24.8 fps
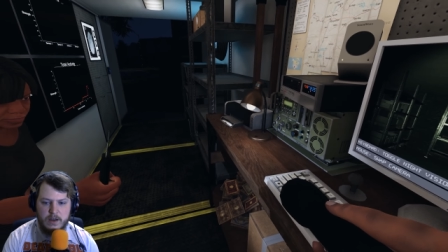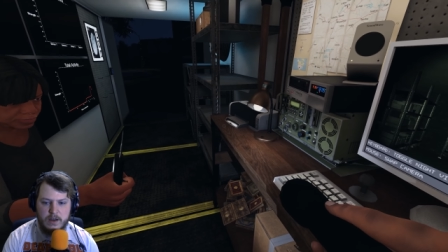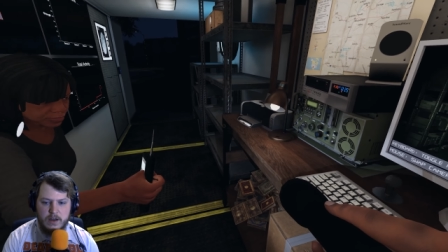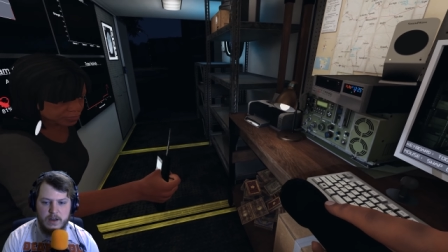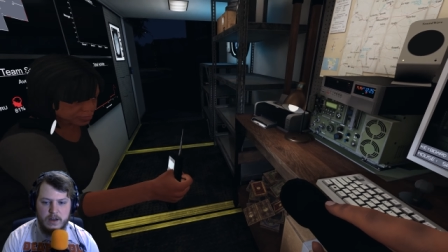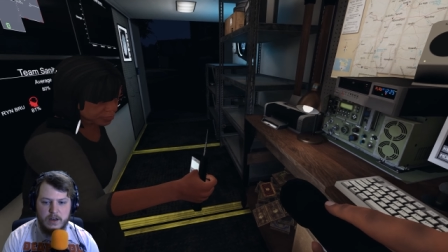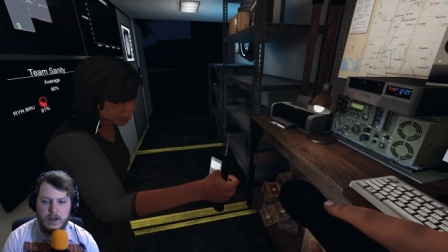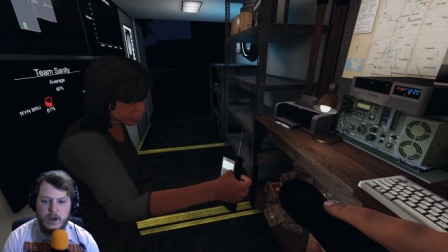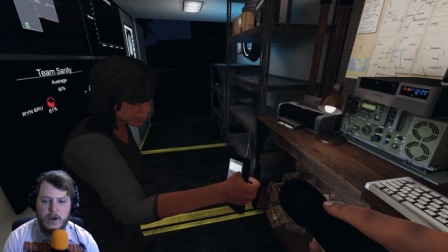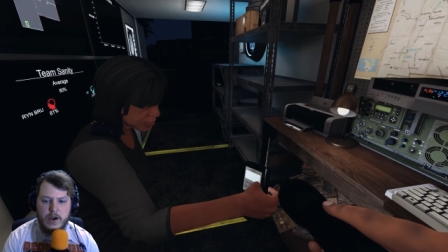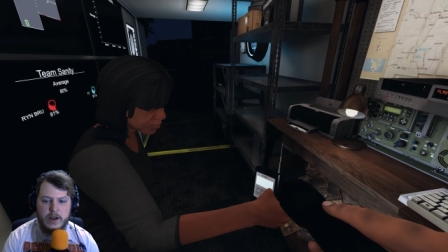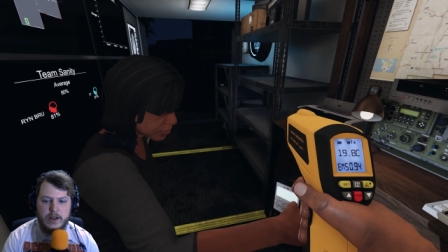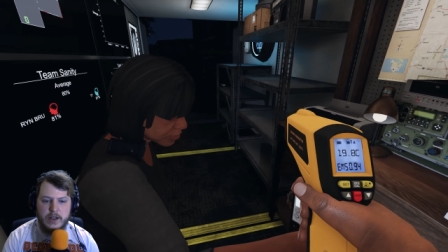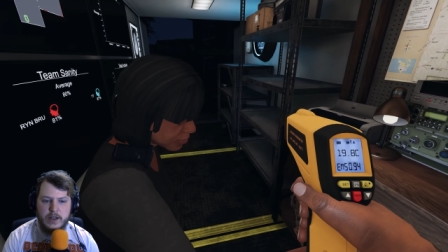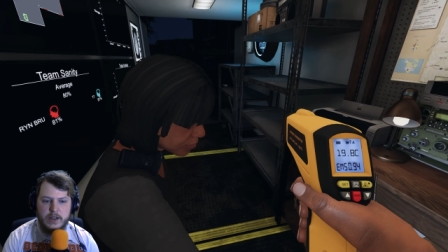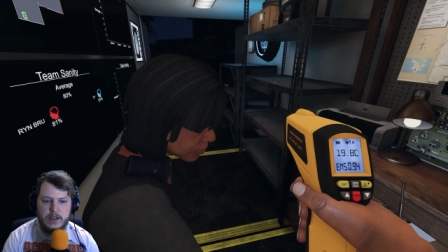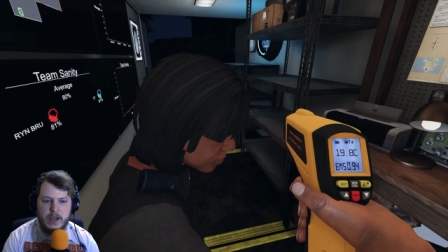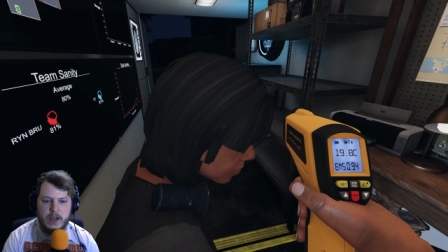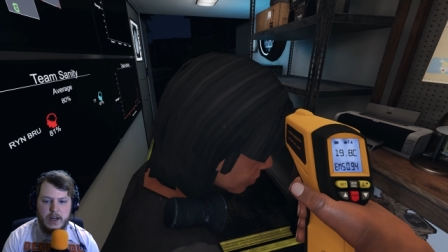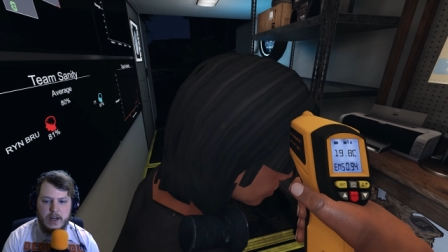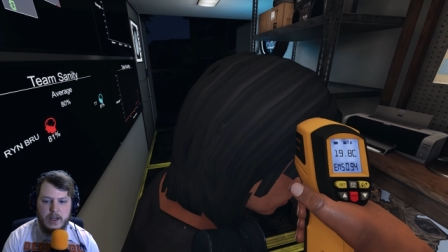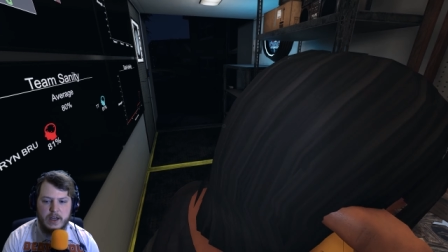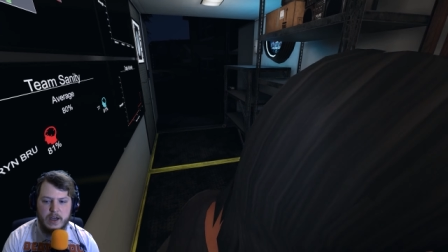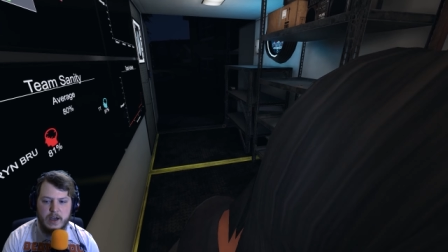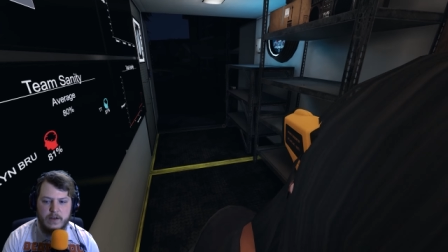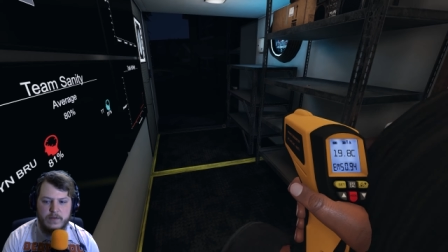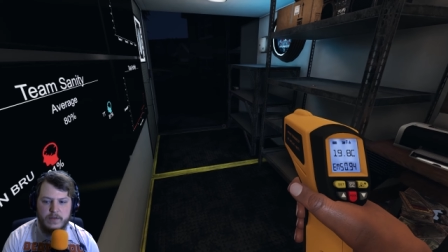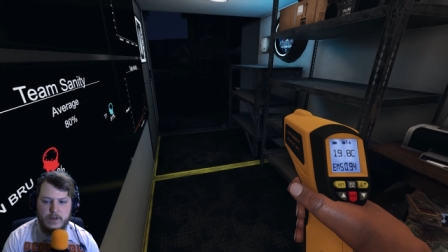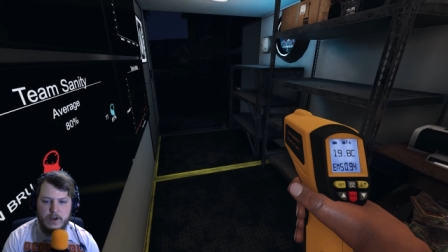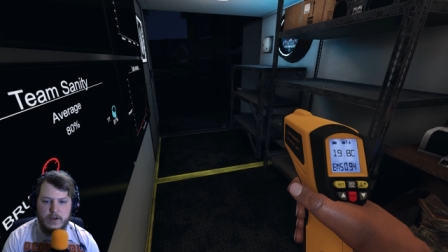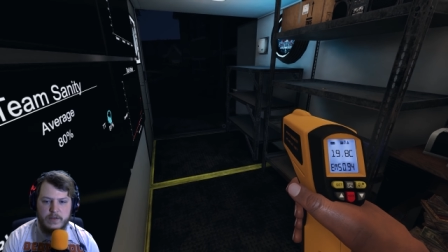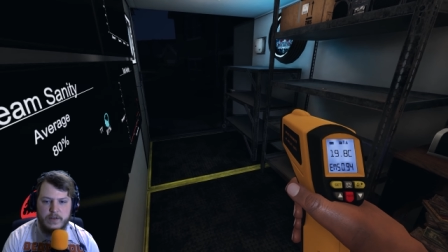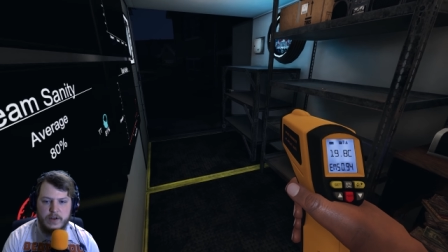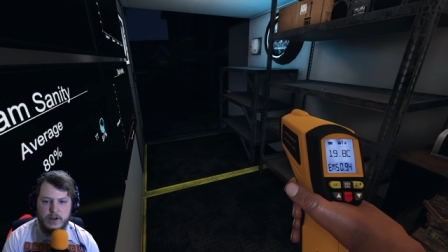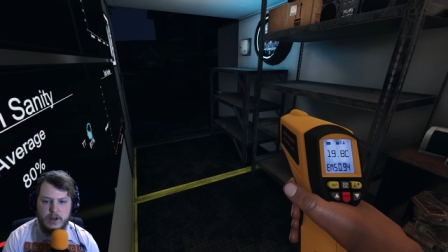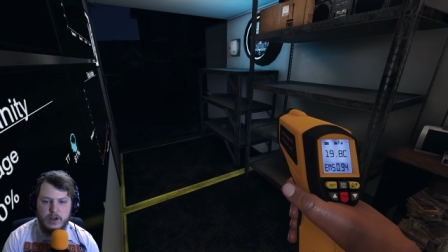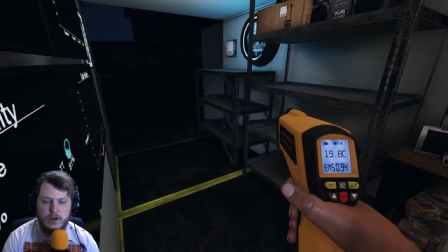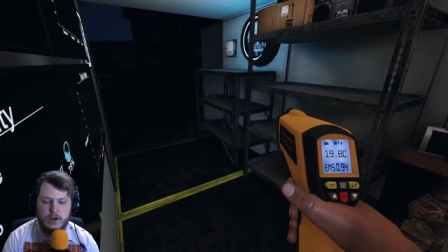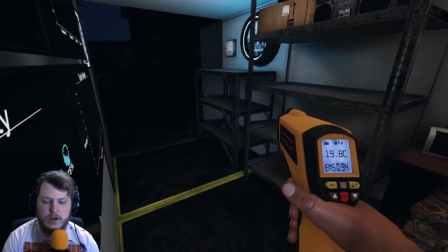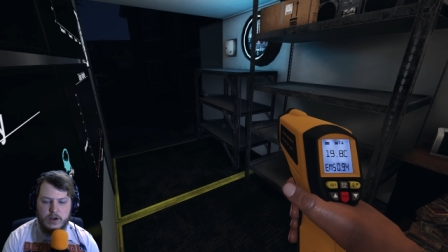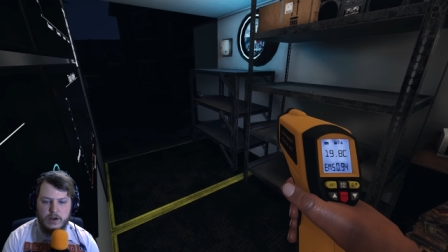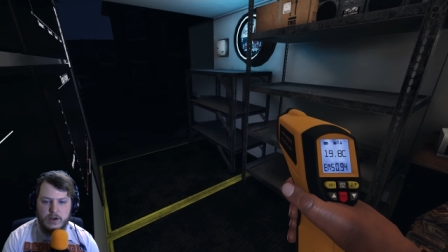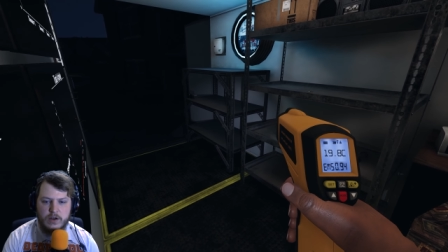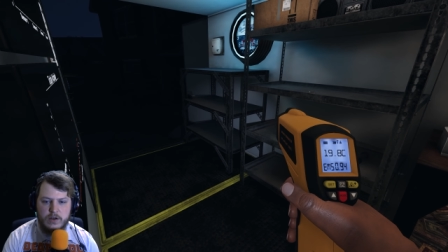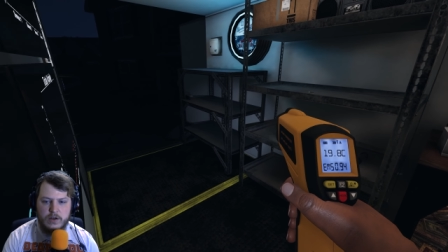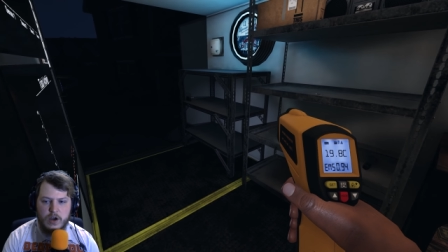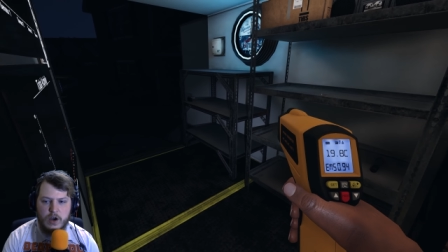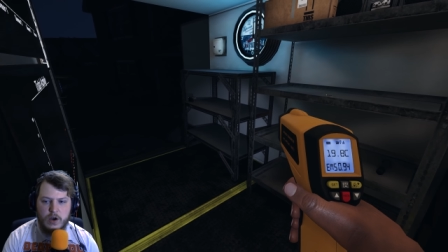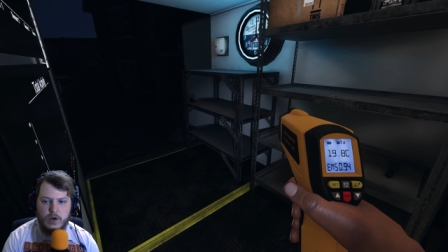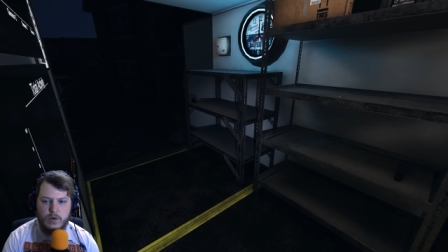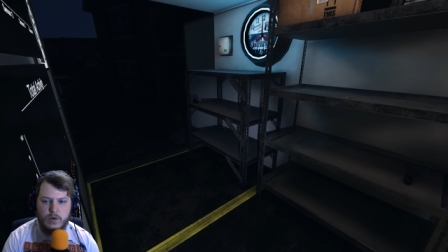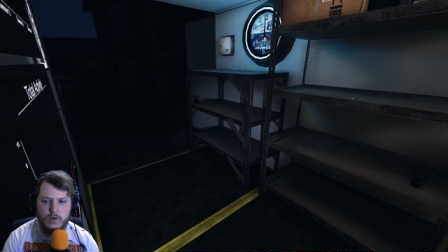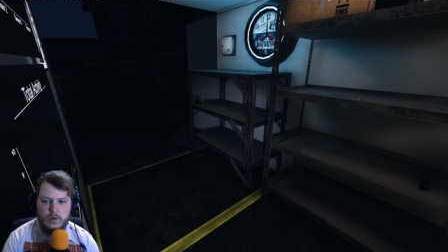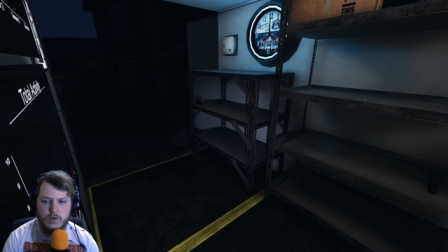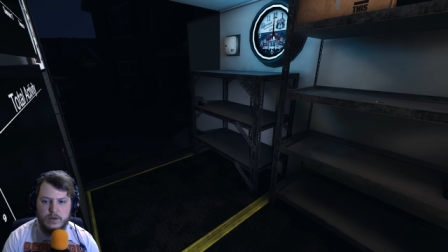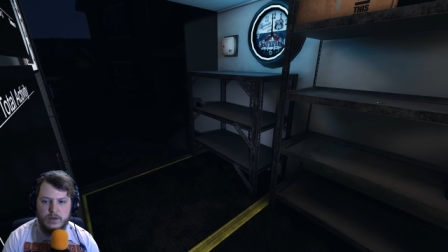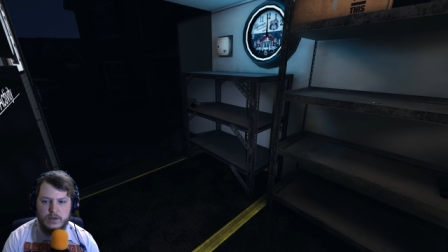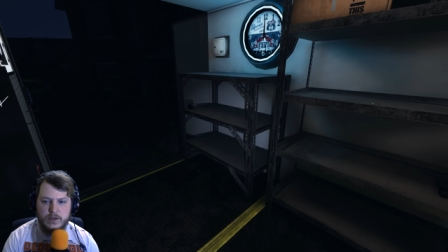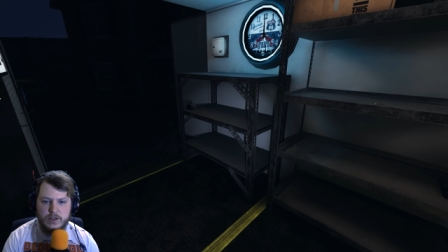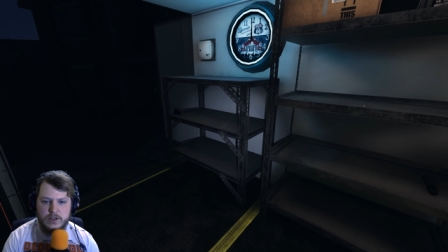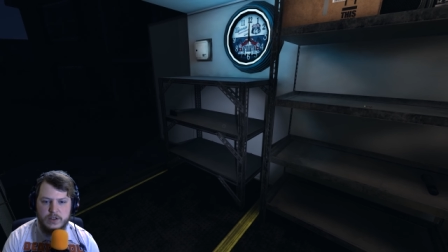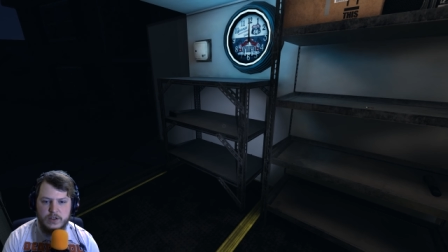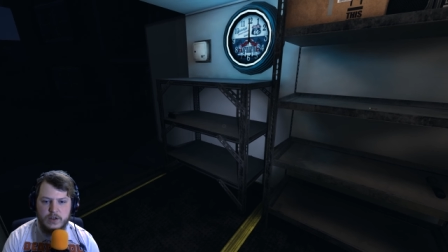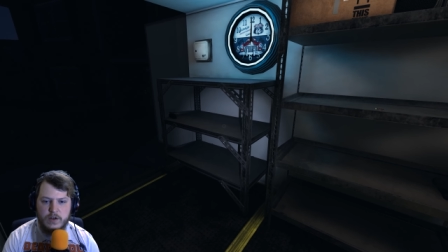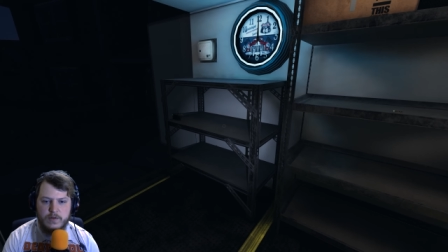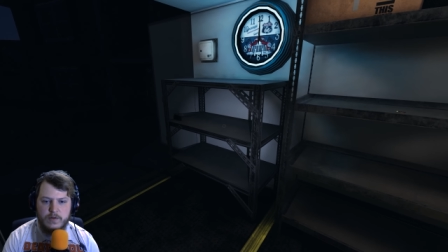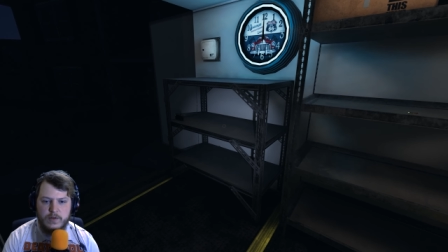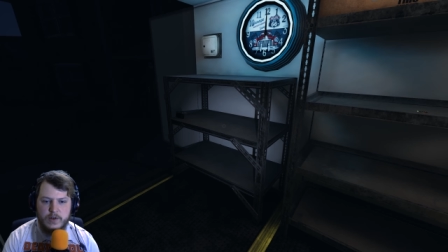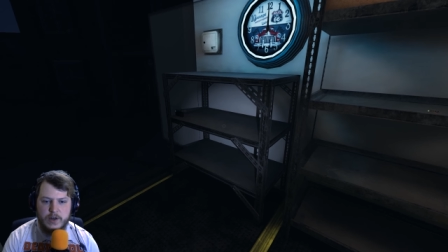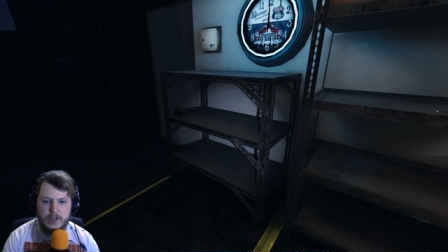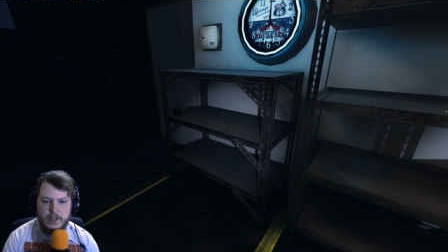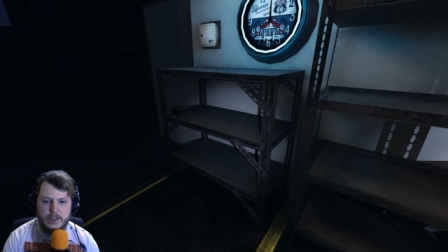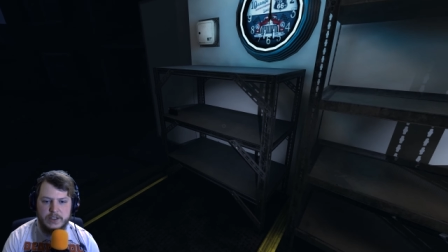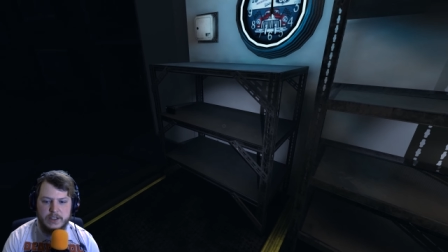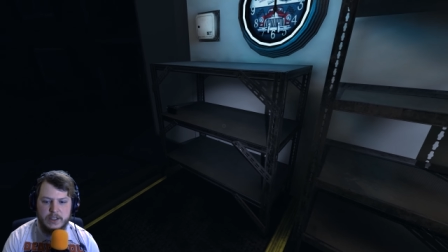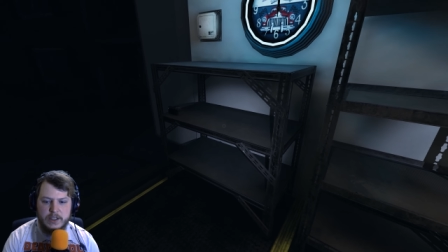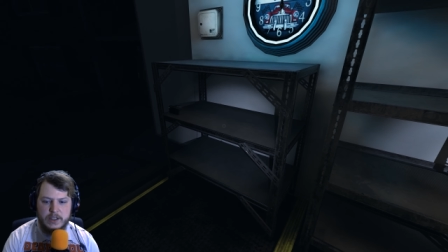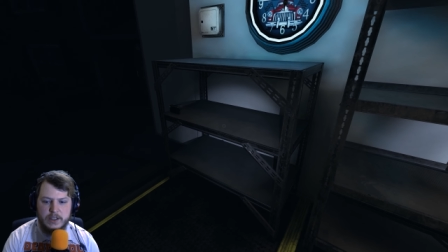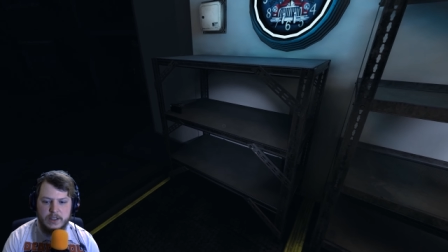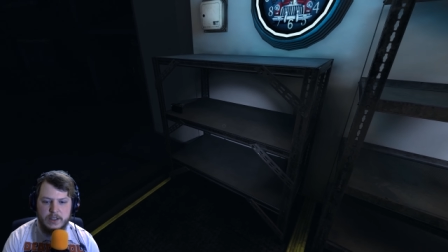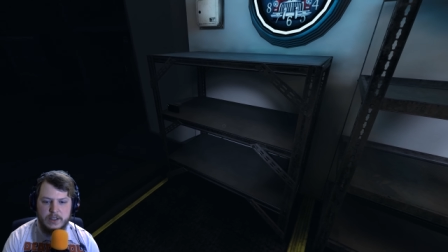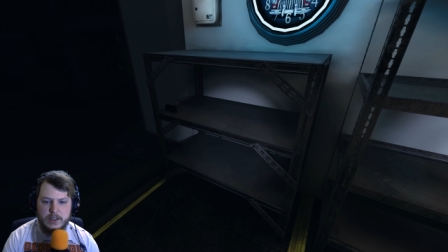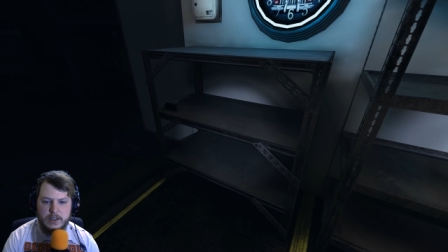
No, I didn't get it. I've, I've only got cold. It's not freezing.